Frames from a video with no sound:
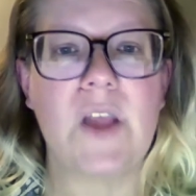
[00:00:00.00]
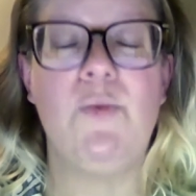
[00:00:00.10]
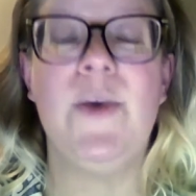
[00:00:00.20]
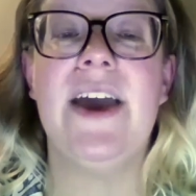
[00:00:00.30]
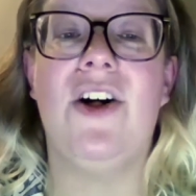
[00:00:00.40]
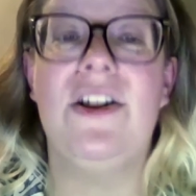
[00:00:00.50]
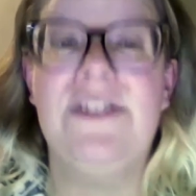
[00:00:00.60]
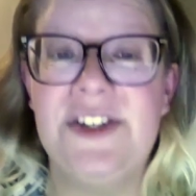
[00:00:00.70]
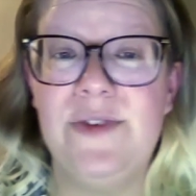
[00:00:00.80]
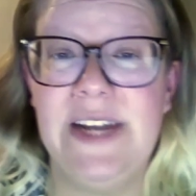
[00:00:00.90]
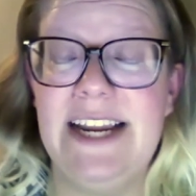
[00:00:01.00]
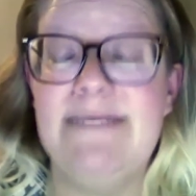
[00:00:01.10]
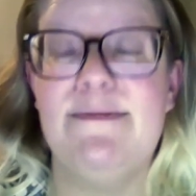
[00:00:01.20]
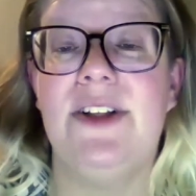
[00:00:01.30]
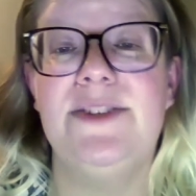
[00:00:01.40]
We also need
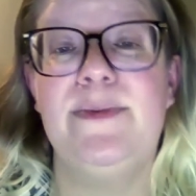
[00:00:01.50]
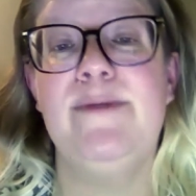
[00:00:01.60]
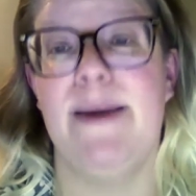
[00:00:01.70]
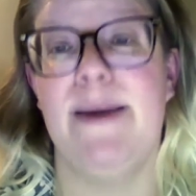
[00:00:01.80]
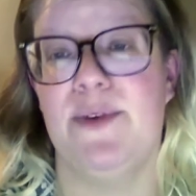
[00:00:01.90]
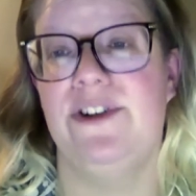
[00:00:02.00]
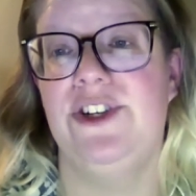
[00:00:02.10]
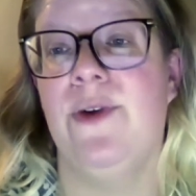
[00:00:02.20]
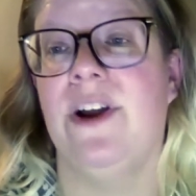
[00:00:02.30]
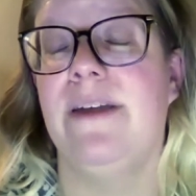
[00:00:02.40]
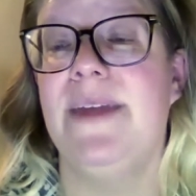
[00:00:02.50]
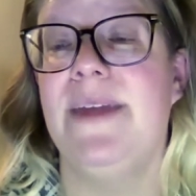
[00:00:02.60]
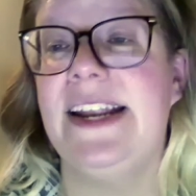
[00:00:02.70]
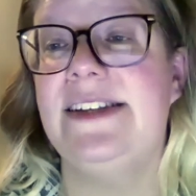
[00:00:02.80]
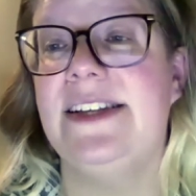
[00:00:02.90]
multiple members who are
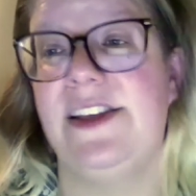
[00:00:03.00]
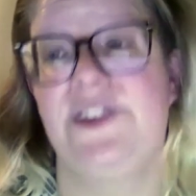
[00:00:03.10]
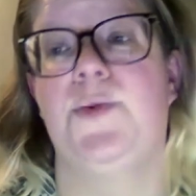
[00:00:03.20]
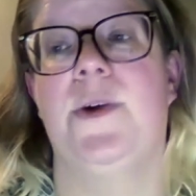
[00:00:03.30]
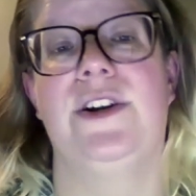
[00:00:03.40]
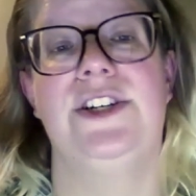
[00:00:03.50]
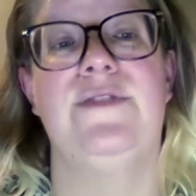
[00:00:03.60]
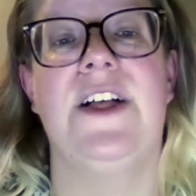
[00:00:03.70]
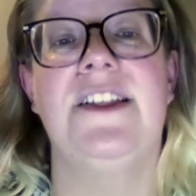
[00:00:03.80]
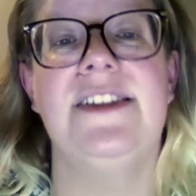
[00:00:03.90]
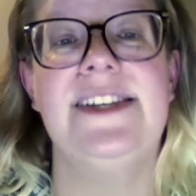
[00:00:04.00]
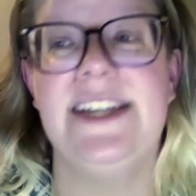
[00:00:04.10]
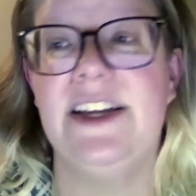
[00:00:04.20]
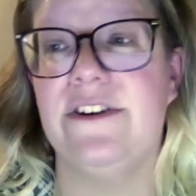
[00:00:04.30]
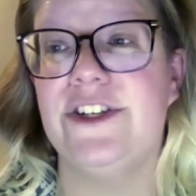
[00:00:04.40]
committed to this work to
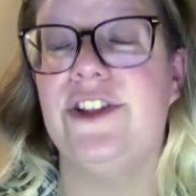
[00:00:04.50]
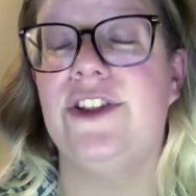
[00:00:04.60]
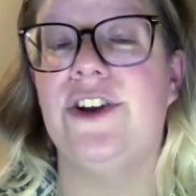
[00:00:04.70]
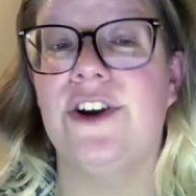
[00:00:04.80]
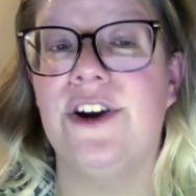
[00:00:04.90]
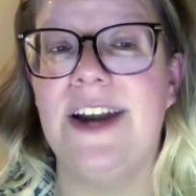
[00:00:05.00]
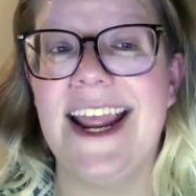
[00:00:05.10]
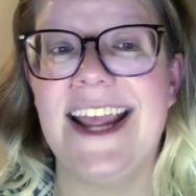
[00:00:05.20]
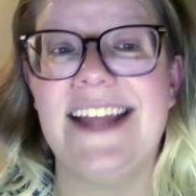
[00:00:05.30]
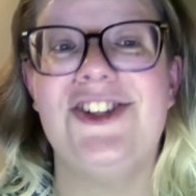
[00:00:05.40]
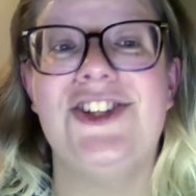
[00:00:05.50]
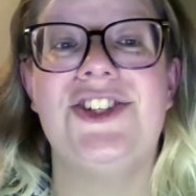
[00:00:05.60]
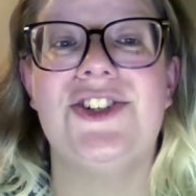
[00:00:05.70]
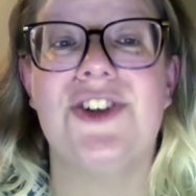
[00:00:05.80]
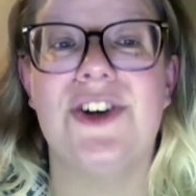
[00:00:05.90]
volunteer to learn and
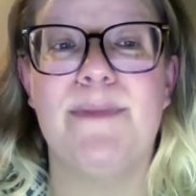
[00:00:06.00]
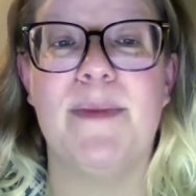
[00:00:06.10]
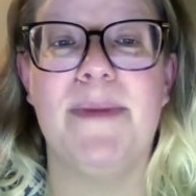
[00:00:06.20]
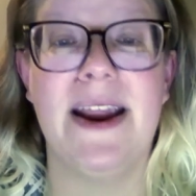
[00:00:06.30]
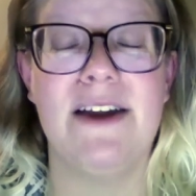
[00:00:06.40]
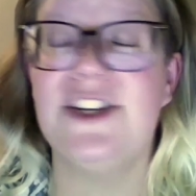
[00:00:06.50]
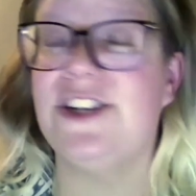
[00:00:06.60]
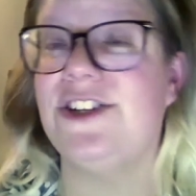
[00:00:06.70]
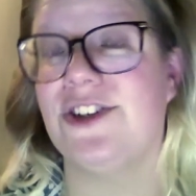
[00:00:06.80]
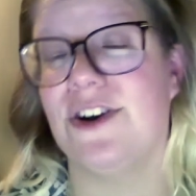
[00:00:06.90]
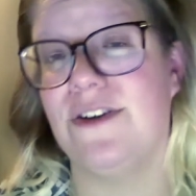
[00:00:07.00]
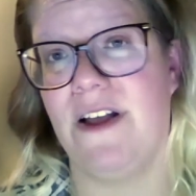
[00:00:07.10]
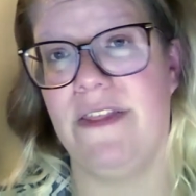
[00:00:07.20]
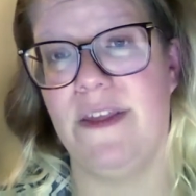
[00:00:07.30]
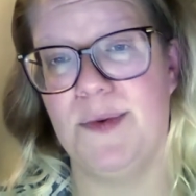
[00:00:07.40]
to prepare to serve
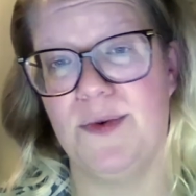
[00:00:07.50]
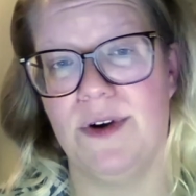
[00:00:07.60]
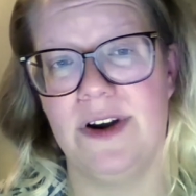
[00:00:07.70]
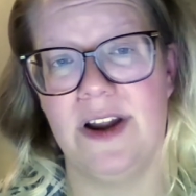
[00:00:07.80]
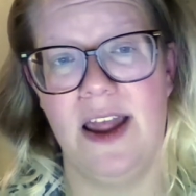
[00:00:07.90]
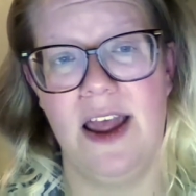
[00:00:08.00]
on the board.